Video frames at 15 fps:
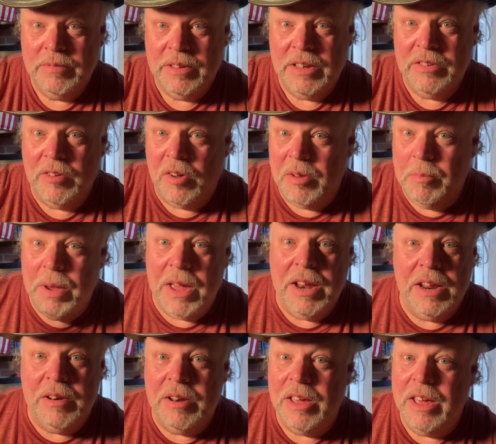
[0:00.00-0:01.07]
He's only
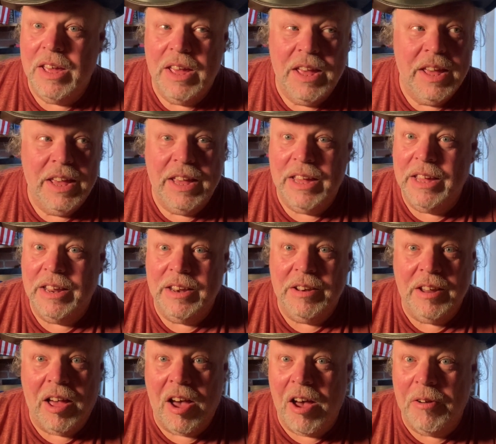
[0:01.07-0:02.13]
been
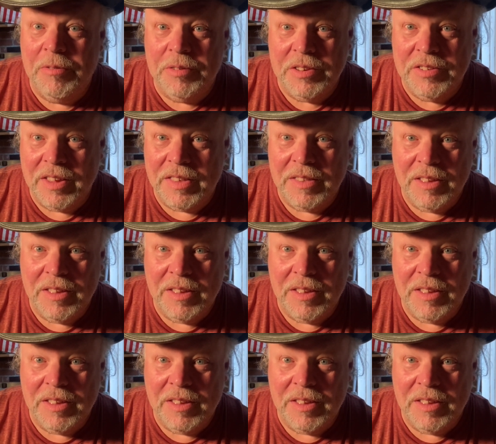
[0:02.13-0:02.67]
in office